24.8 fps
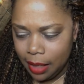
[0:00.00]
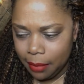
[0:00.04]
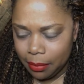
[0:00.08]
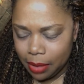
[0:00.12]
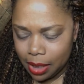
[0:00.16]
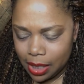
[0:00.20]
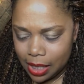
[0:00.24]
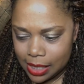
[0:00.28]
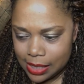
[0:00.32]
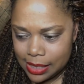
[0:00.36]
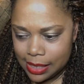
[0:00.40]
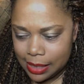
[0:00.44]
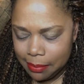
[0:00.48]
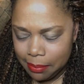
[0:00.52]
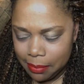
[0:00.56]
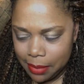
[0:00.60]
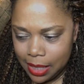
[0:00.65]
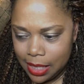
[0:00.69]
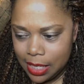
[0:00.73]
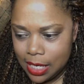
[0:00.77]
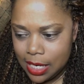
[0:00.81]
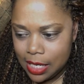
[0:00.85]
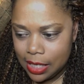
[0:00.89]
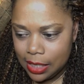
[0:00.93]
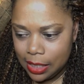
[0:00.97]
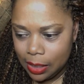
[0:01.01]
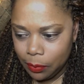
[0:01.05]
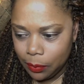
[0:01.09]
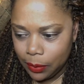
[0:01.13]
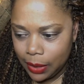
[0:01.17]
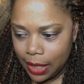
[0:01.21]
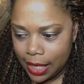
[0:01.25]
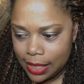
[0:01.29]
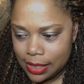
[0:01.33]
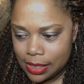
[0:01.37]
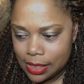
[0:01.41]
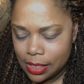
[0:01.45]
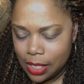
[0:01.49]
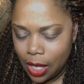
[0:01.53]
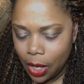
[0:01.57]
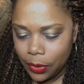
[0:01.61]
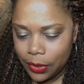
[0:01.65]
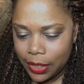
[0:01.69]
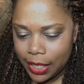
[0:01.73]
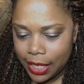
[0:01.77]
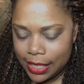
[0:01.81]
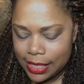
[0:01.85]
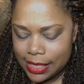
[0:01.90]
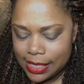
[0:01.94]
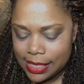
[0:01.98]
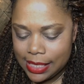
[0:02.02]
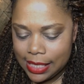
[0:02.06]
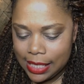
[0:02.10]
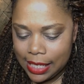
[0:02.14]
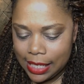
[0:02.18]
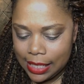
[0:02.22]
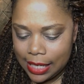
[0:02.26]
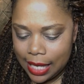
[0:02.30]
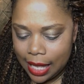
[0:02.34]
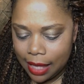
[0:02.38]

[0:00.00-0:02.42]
Because immediately when I saw that scene,